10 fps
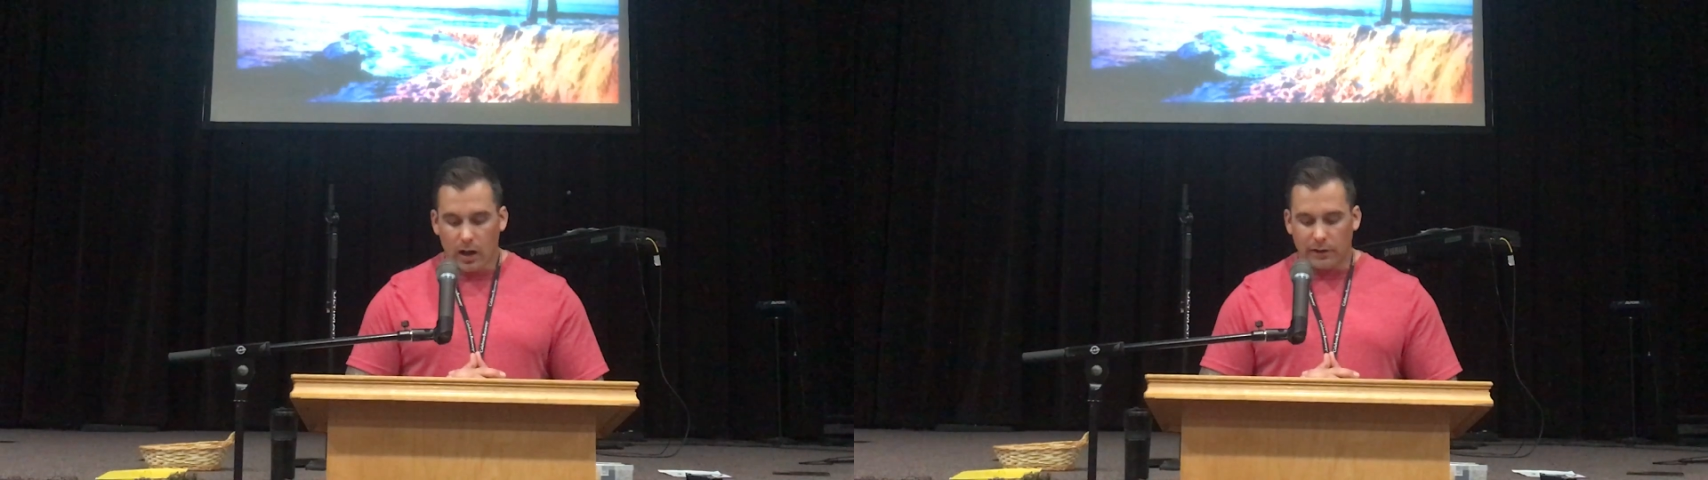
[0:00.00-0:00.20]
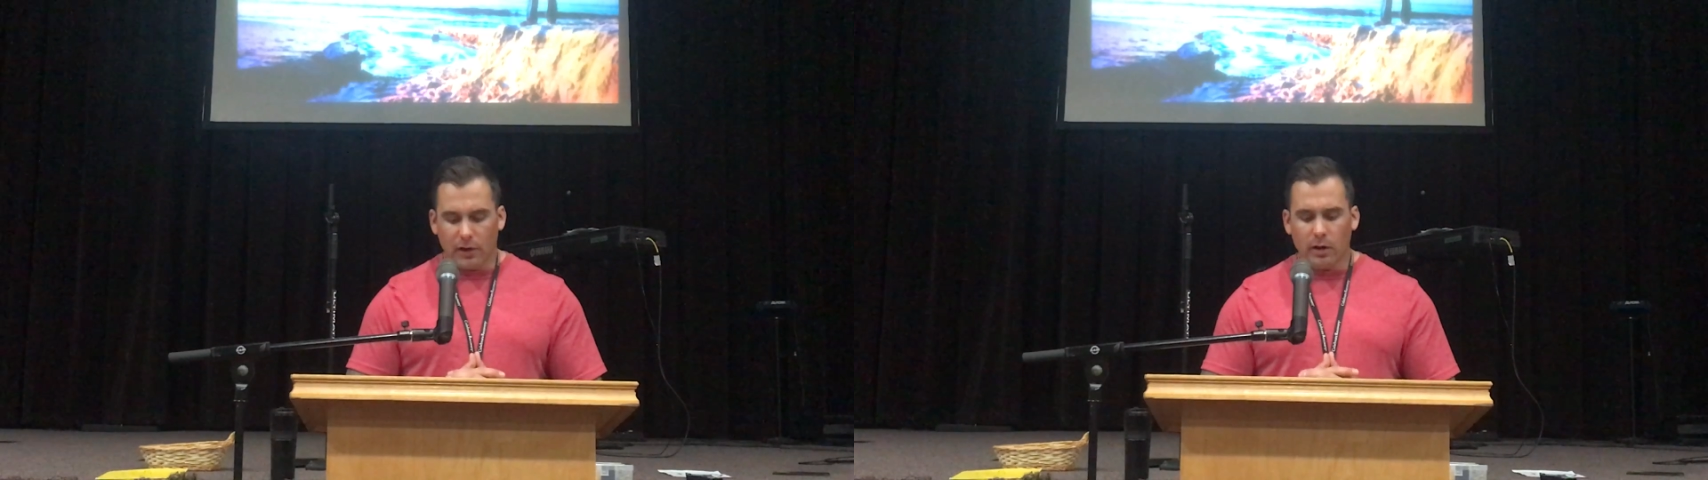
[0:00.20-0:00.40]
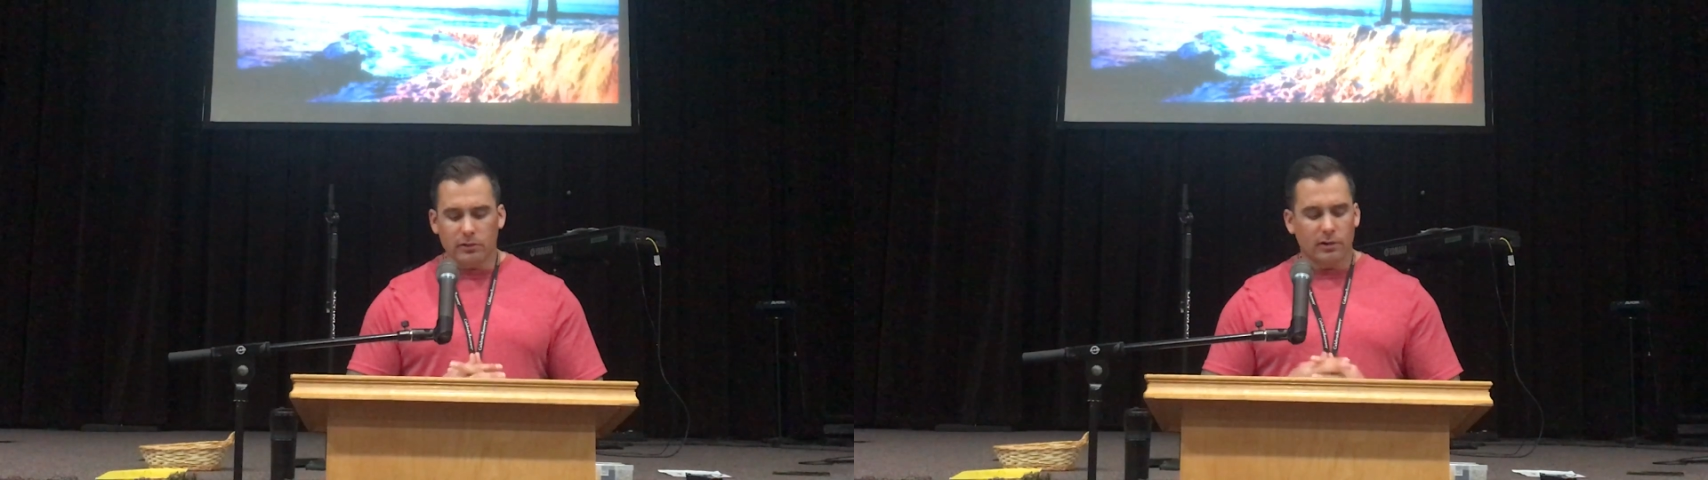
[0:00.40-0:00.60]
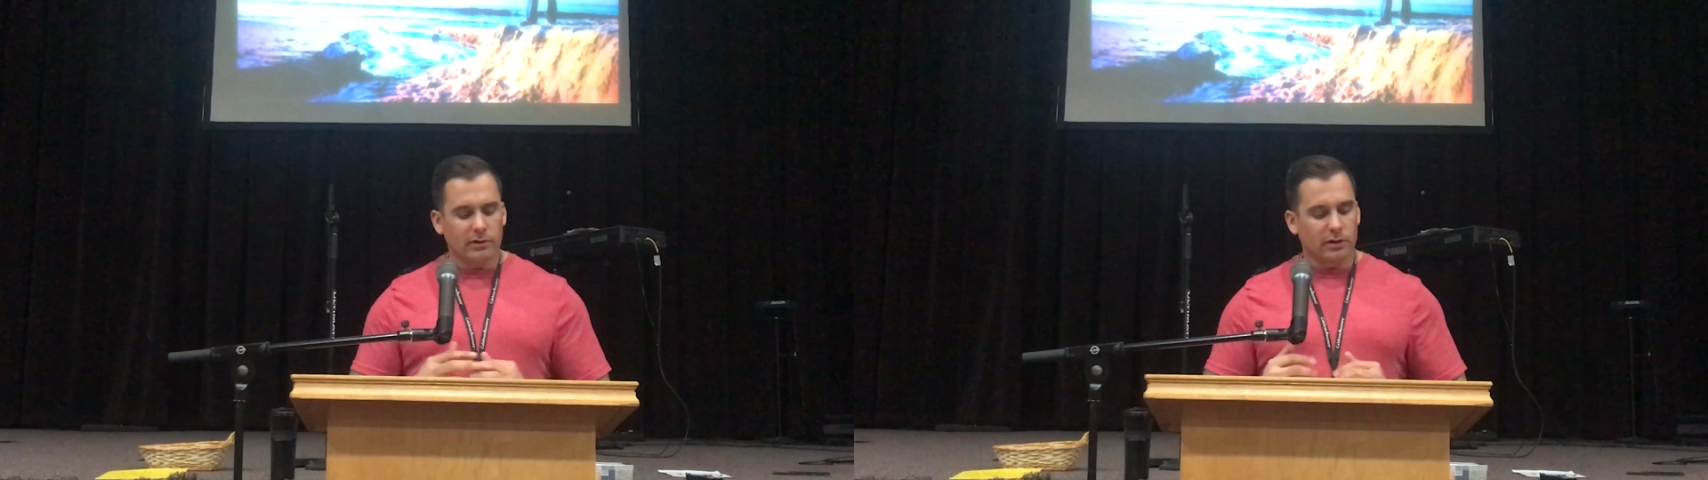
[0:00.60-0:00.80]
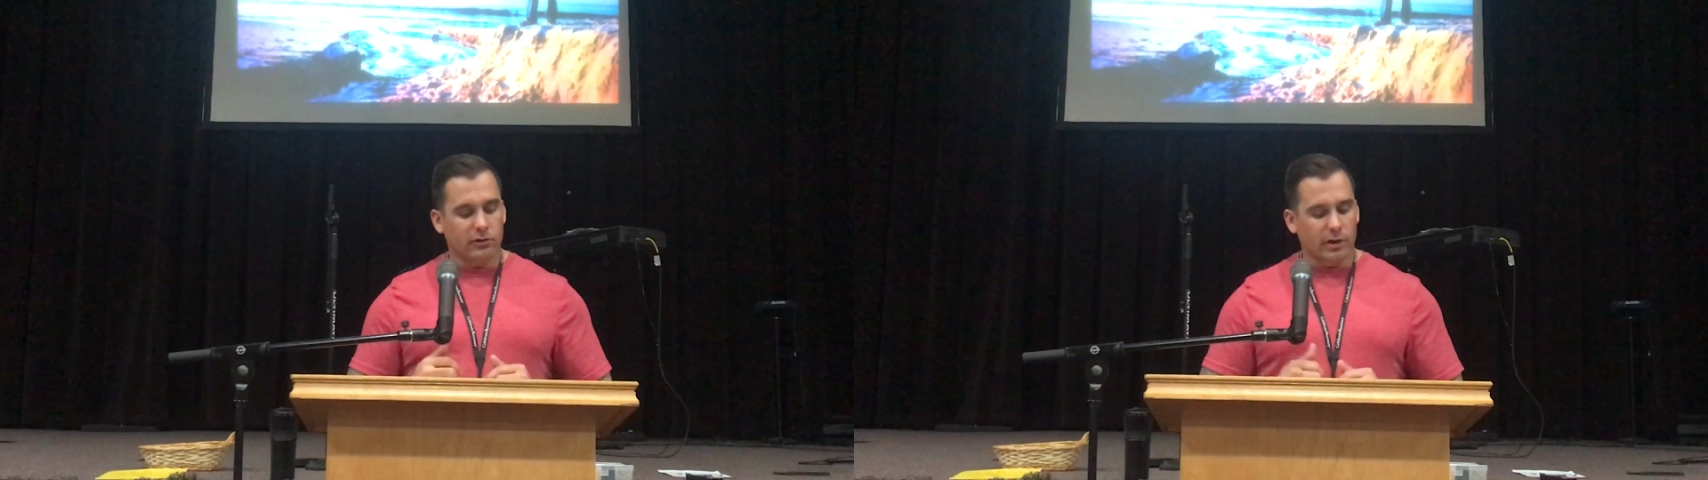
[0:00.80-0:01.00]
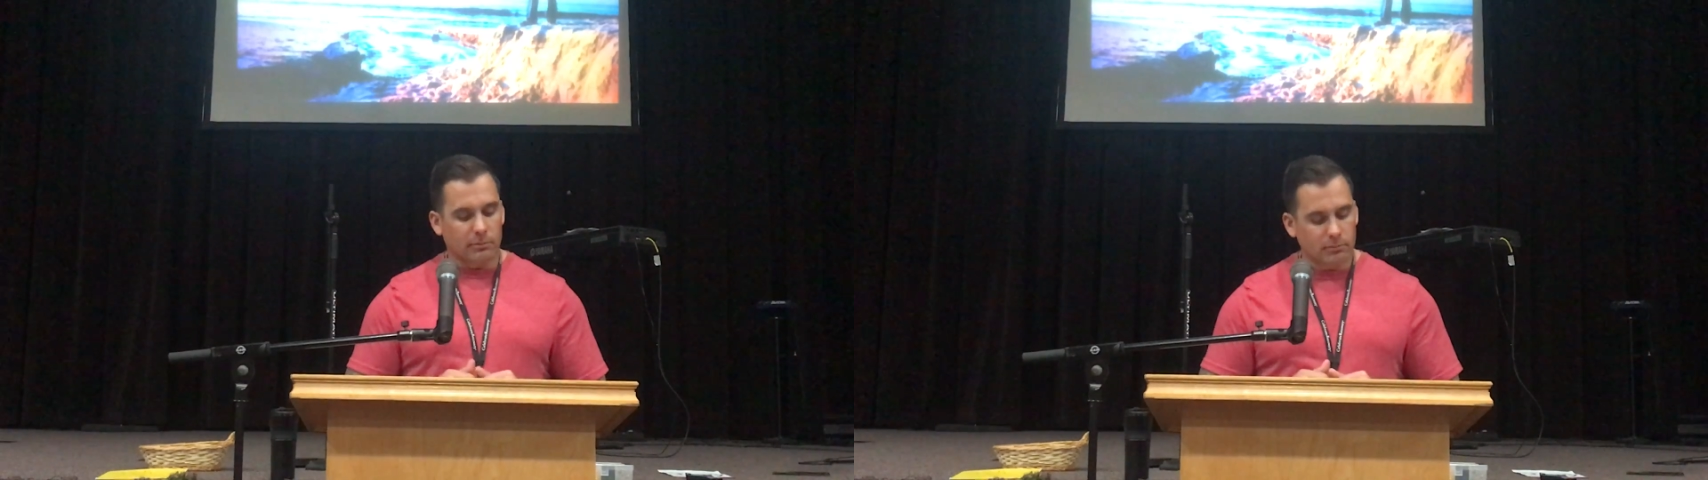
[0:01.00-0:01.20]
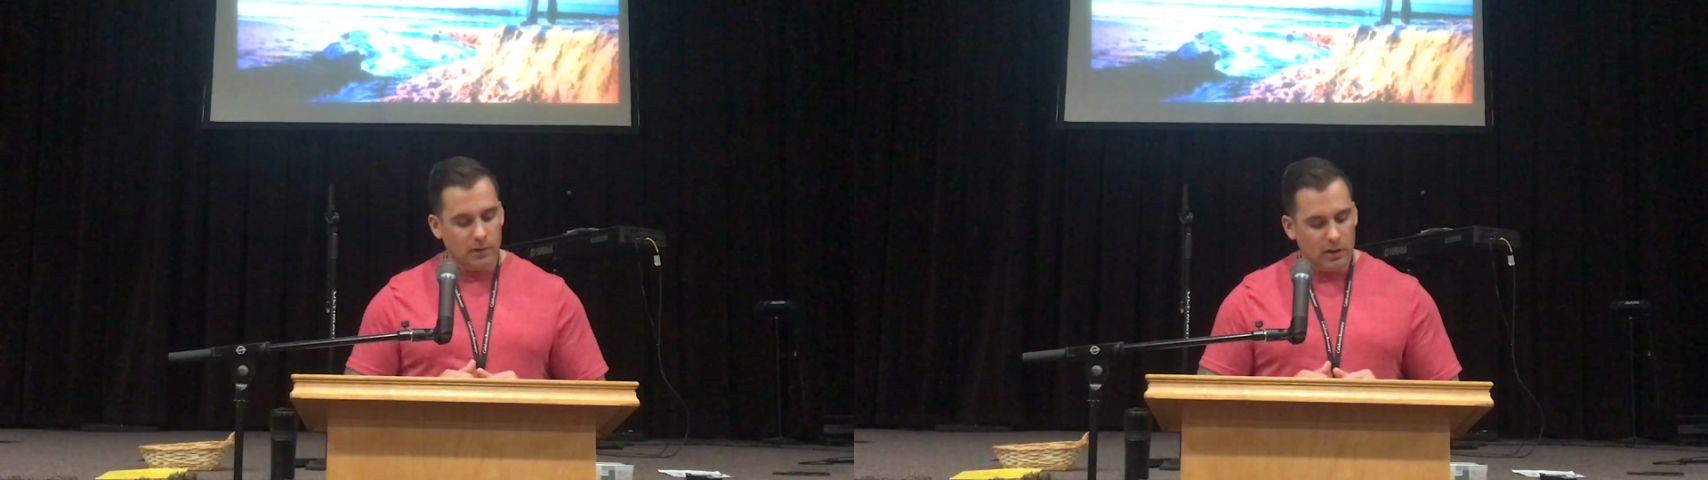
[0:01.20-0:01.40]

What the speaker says: I thought I was living the dream.